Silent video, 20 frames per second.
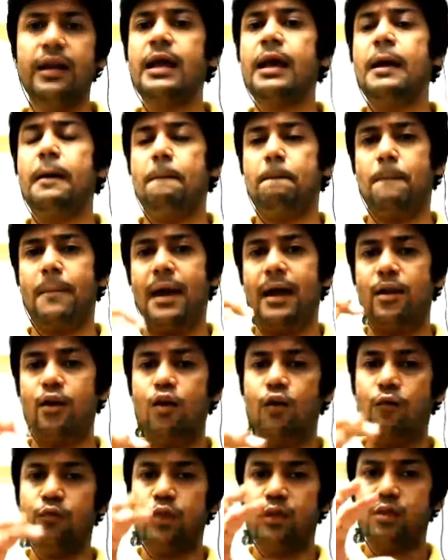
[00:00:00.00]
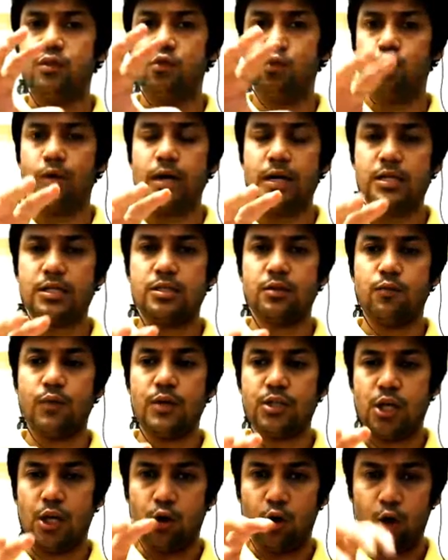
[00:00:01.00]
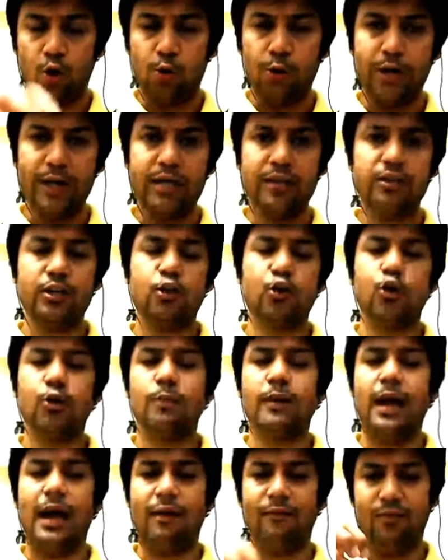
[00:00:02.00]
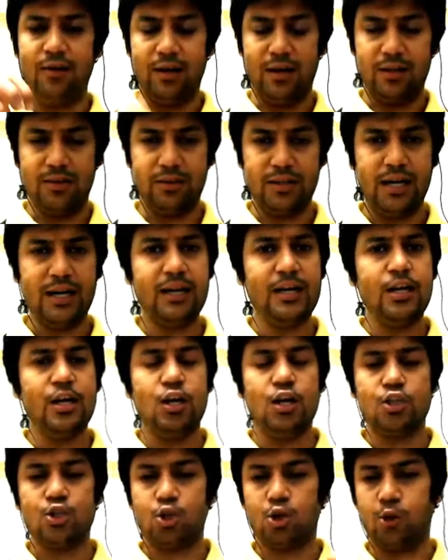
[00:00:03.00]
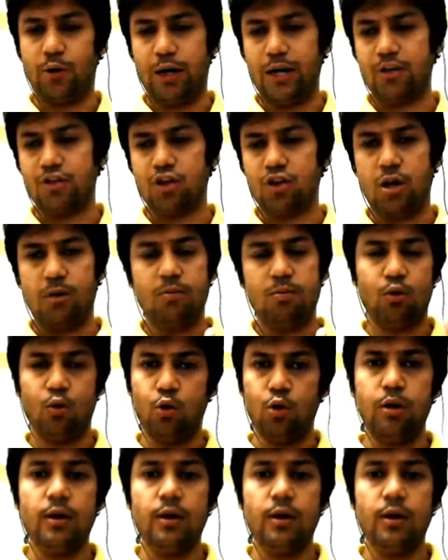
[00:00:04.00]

Many of the students which are already in the group have done that, so great job, good.